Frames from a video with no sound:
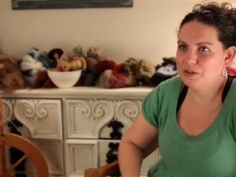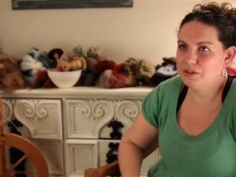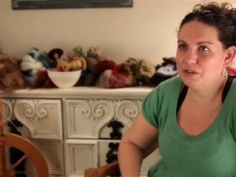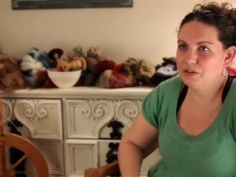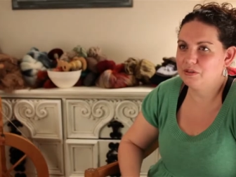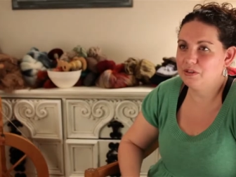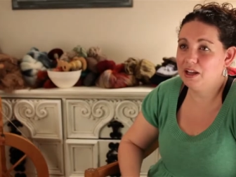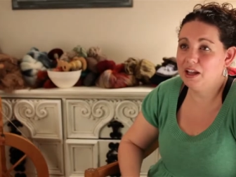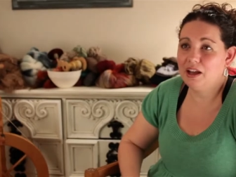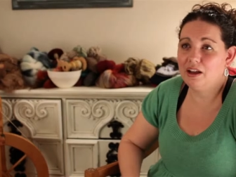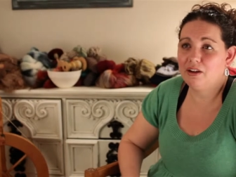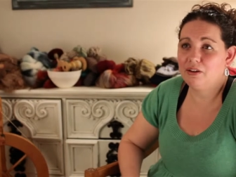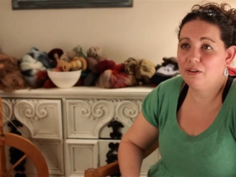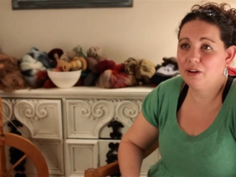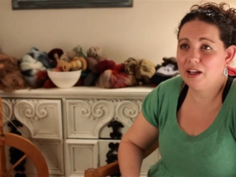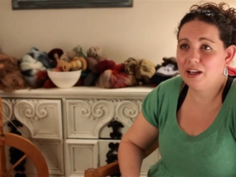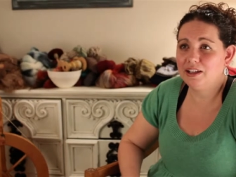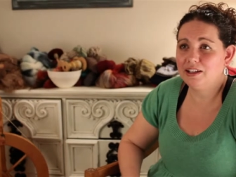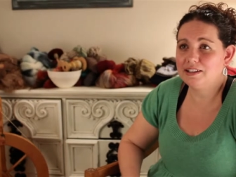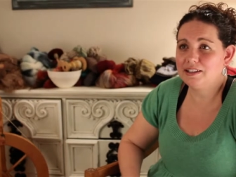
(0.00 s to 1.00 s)
So now,
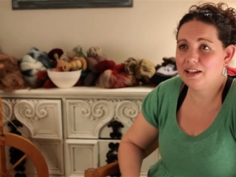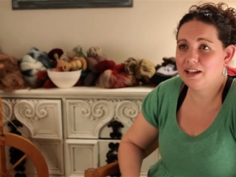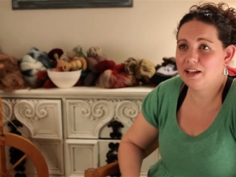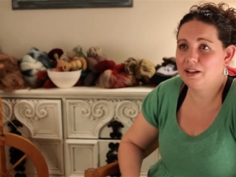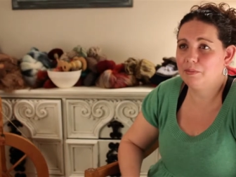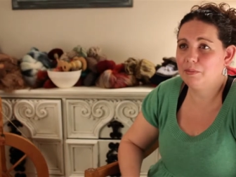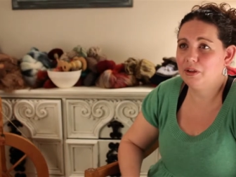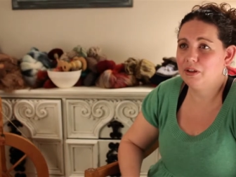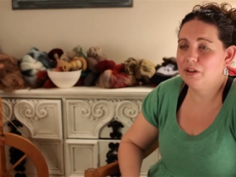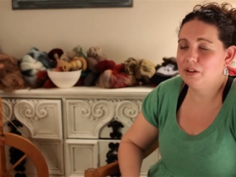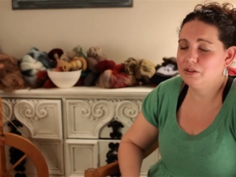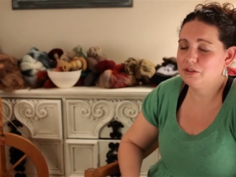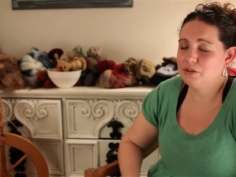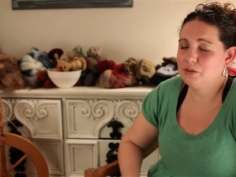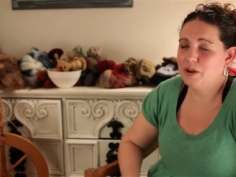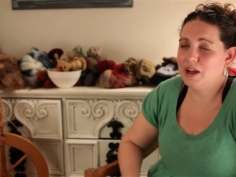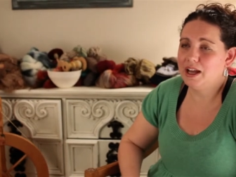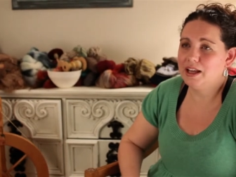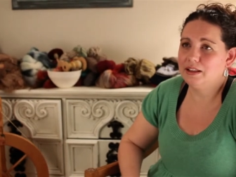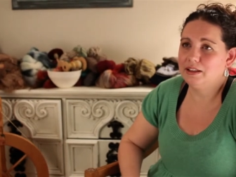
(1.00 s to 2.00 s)
anytime, so
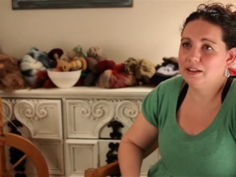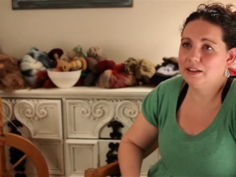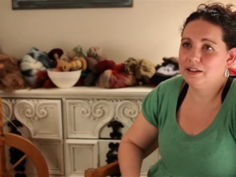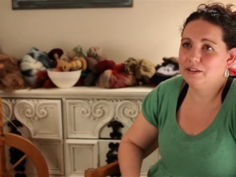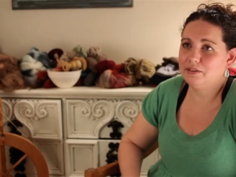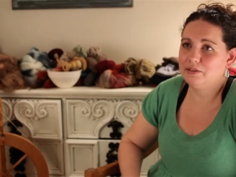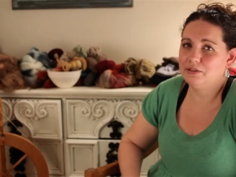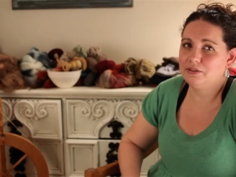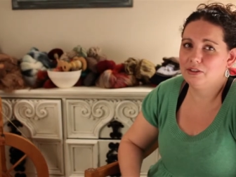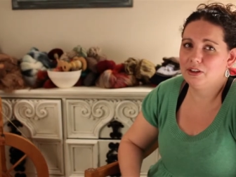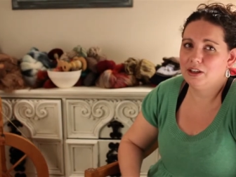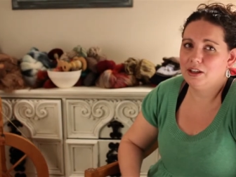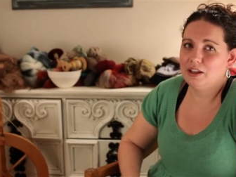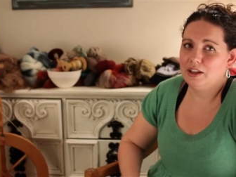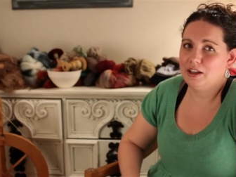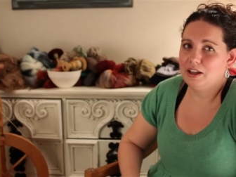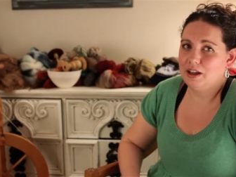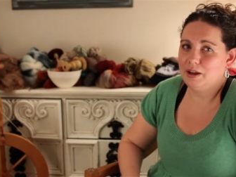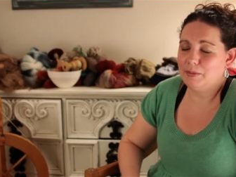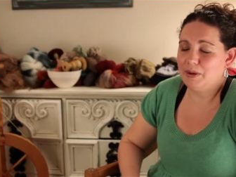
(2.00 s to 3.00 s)
I live
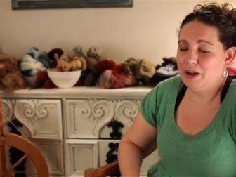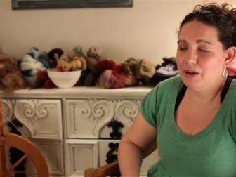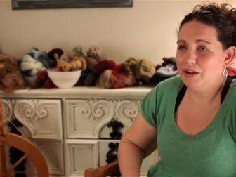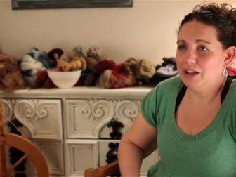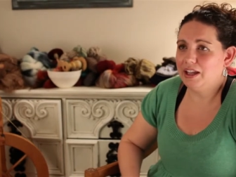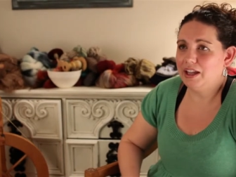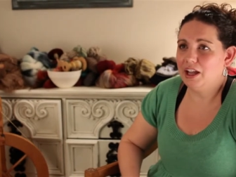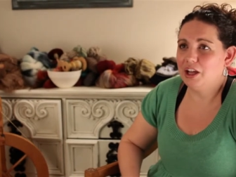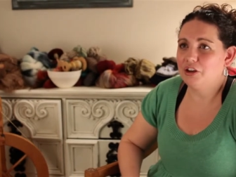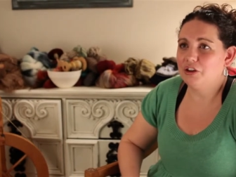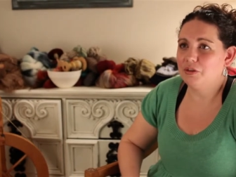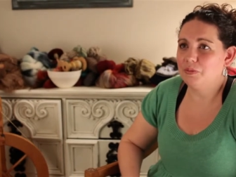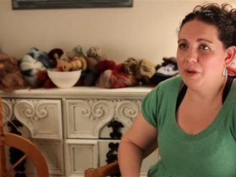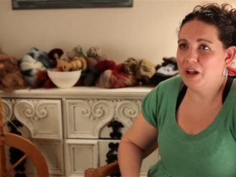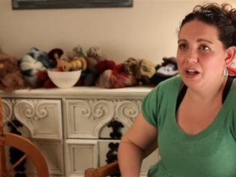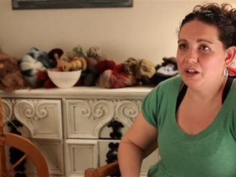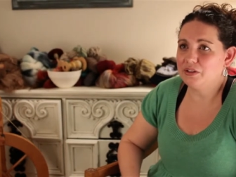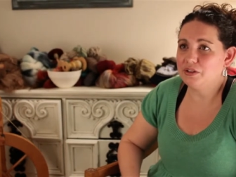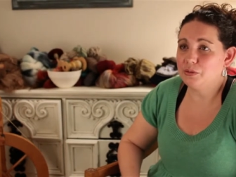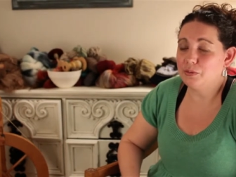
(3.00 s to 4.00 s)
about 800
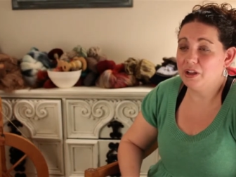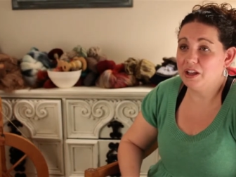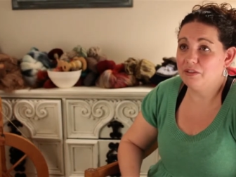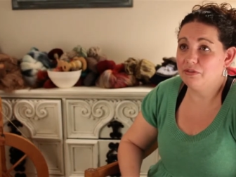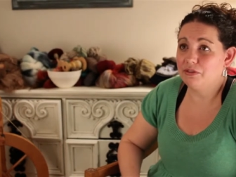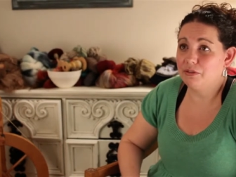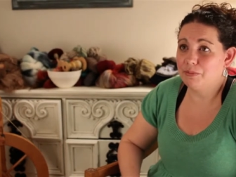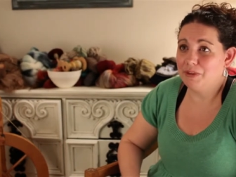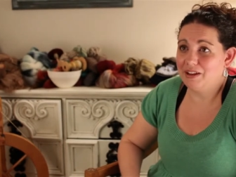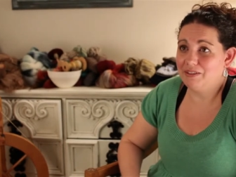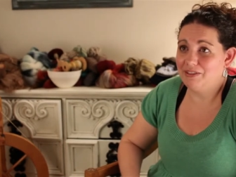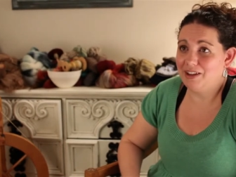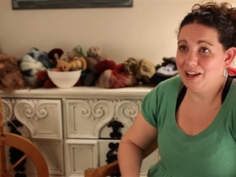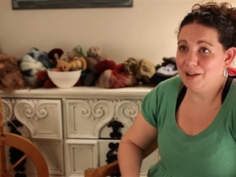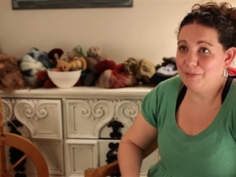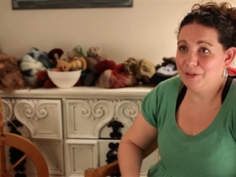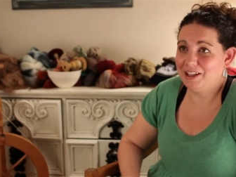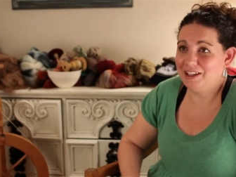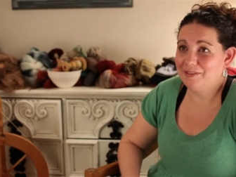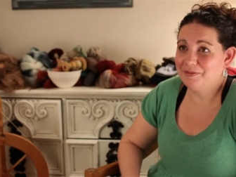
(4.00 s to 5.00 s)
miles away from my
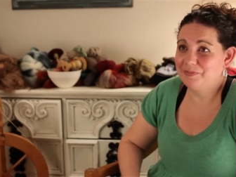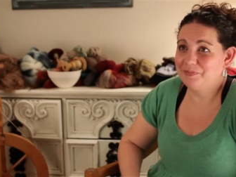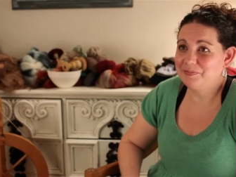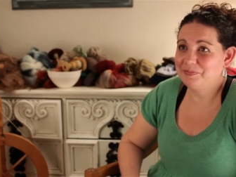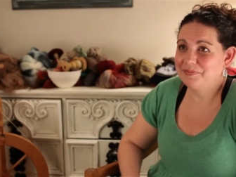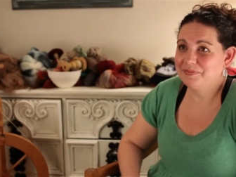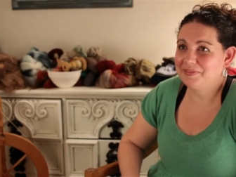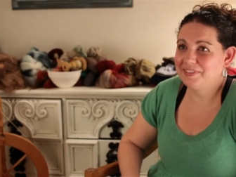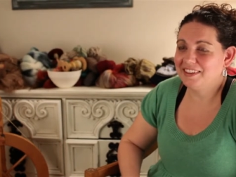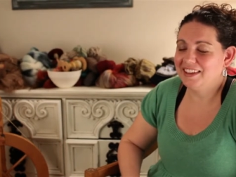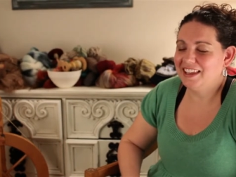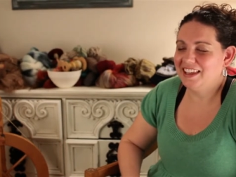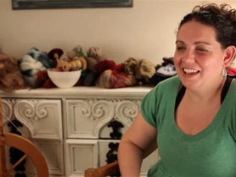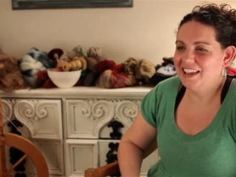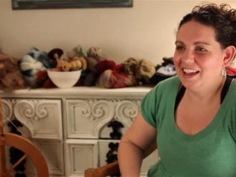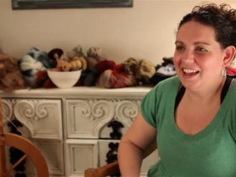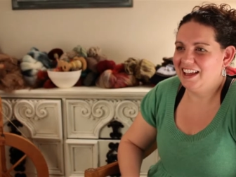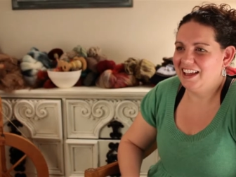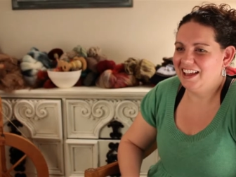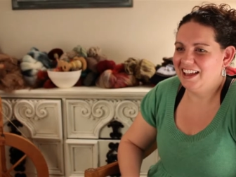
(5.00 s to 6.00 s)
family,
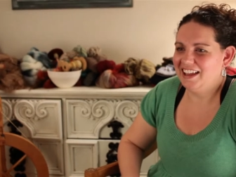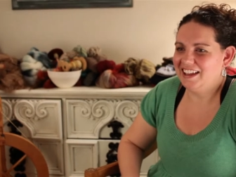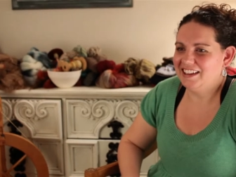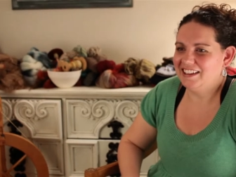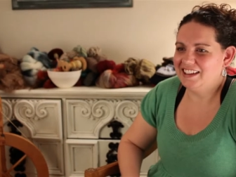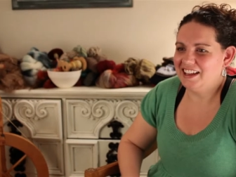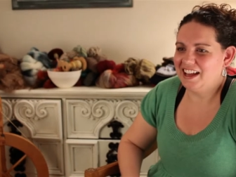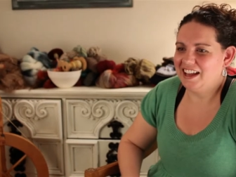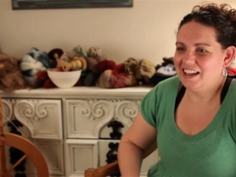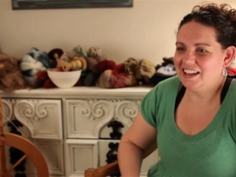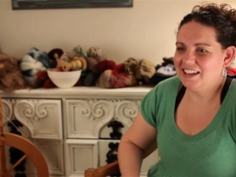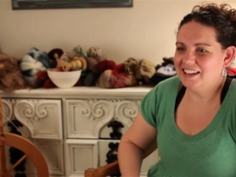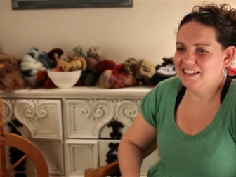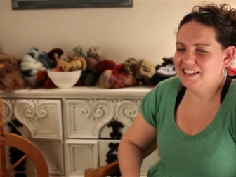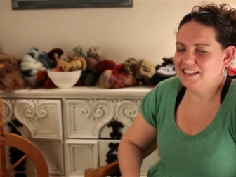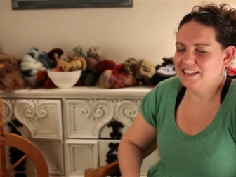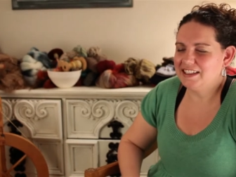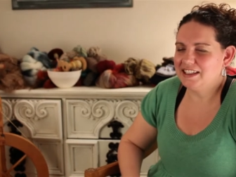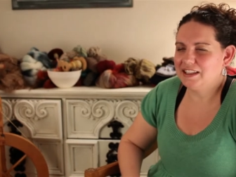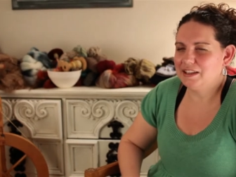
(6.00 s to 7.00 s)
and I get
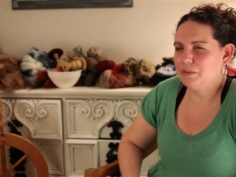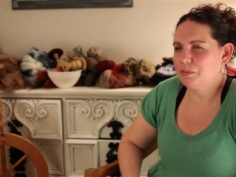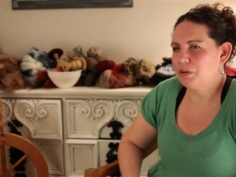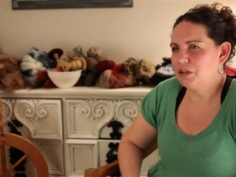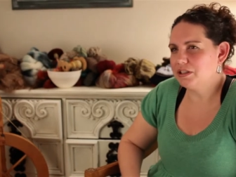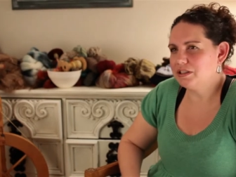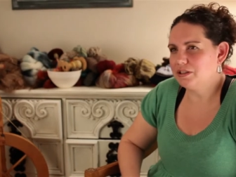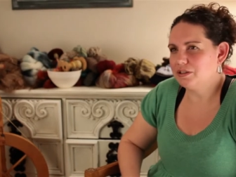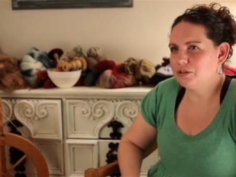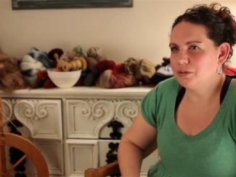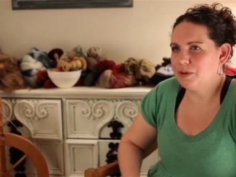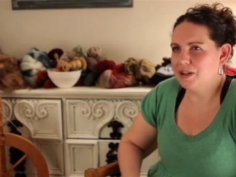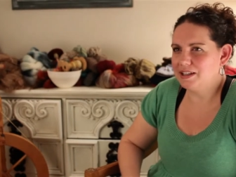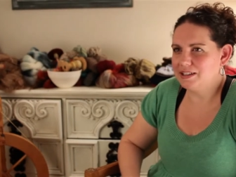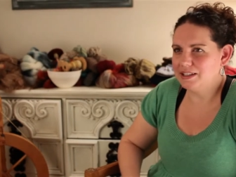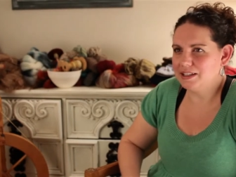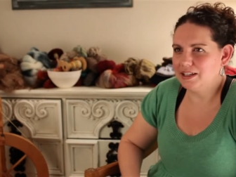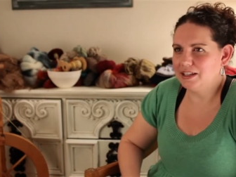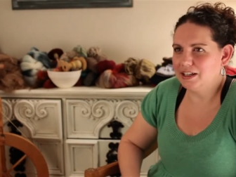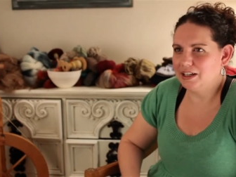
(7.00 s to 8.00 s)
to see them once or
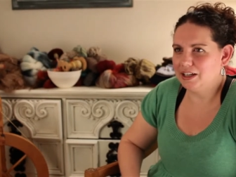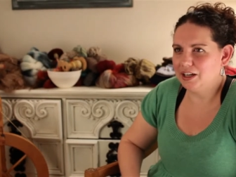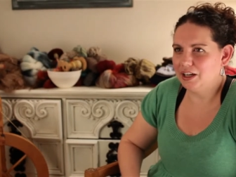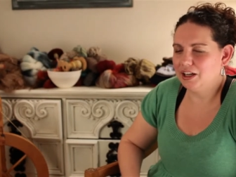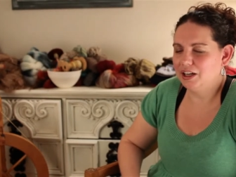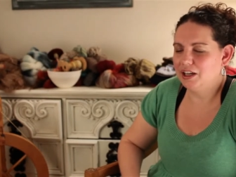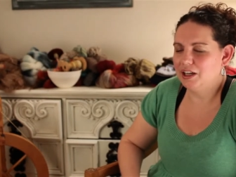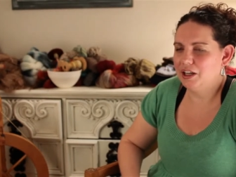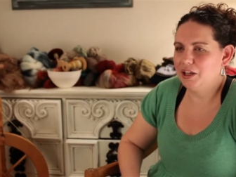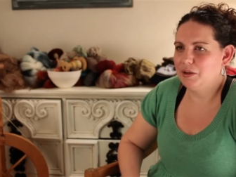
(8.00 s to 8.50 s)
twice a year.